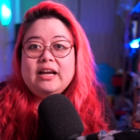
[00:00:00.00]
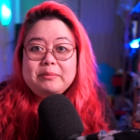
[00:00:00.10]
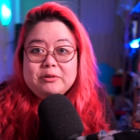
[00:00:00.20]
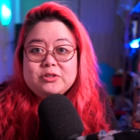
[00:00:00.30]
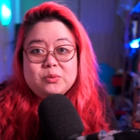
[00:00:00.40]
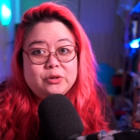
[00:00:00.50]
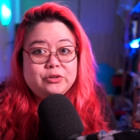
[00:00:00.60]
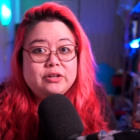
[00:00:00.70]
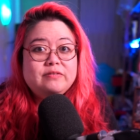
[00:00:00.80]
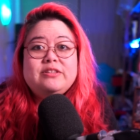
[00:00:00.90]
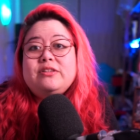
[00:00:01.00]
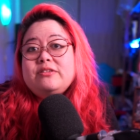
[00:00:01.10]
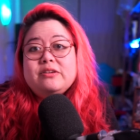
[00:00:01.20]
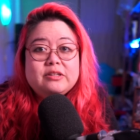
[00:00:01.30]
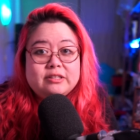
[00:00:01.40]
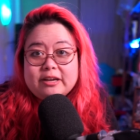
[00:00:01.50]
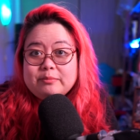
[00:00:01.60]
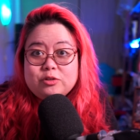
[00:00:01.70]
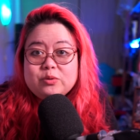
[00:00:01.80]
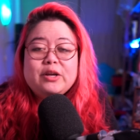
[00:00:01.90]
I'm also wondering this is a good
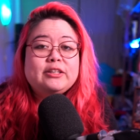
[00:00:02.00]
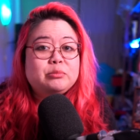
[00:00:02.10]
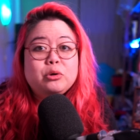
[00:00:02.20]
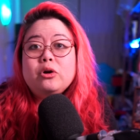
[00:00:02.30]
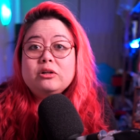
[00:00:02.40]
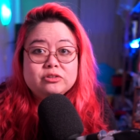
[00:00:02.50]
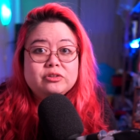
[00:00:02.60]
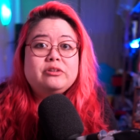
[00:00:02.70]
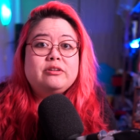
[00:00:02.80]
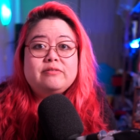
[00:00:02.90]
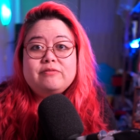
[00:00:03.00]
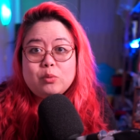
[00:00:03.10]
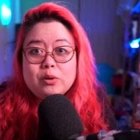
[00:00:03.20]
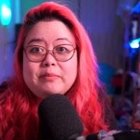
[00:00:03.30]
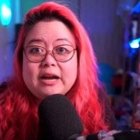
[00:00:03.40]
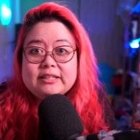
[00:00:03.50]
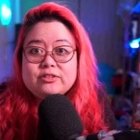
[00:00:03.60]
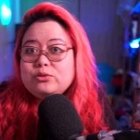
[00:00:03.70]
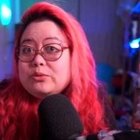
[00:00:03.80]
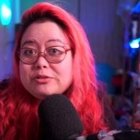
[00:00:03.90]
time to explore alternative
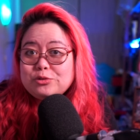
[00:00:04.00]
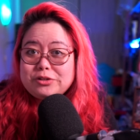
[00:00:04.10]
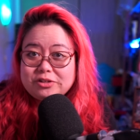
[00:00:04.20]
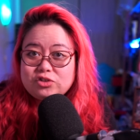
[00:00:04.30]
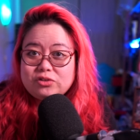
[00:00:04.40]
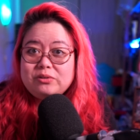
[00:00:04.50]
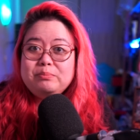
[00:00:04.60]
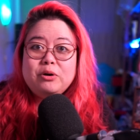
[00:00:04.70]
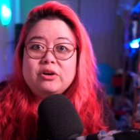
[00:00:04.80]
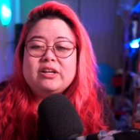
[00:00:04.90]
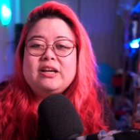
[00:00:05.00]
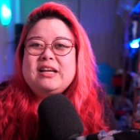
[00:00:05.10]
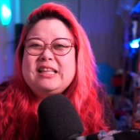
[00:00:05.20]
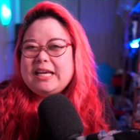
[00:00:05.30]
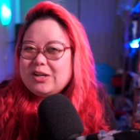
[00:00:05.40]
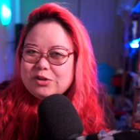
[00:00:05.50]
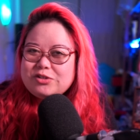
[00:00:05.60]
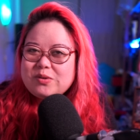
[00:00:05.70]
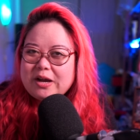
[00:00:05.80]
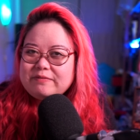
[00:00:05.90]
formats to the traditional book. Like,
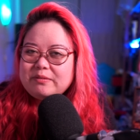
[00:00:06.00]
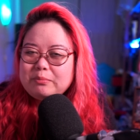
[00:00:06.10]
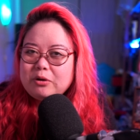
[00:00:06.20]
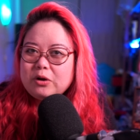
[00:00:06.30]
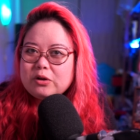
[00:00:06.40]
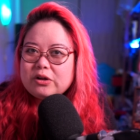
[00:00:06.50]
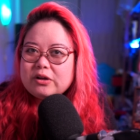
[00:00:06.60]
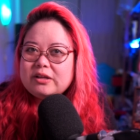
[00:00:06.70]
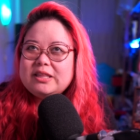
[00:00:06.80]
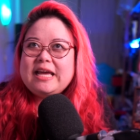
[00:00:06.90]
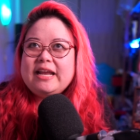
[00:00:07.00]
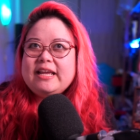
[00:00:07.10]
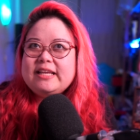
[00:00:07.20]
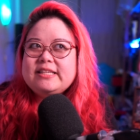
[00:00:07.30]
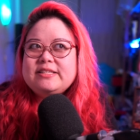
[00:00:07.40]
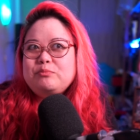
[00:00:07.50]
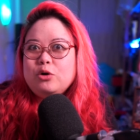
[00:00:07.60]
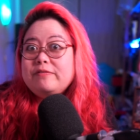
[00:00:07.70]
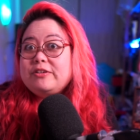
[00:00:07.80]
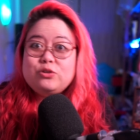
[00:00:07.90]
could you have a book that is more of a